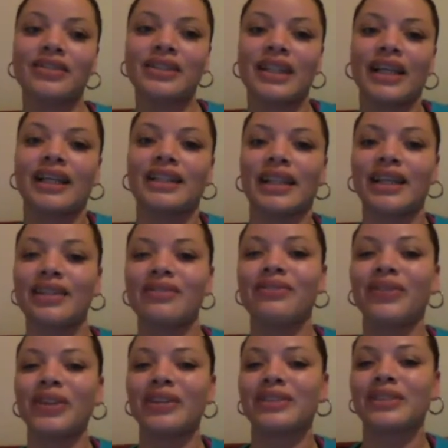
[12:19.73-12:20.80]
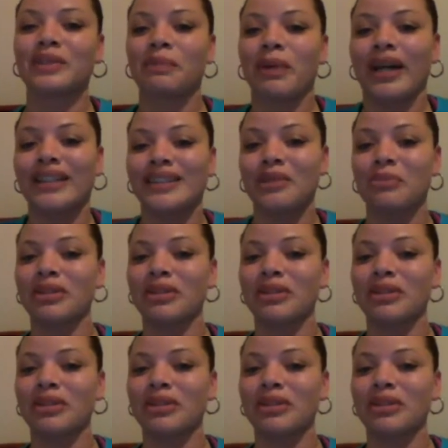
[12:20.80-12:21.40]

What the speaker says: So it was like they didn't fully respect it,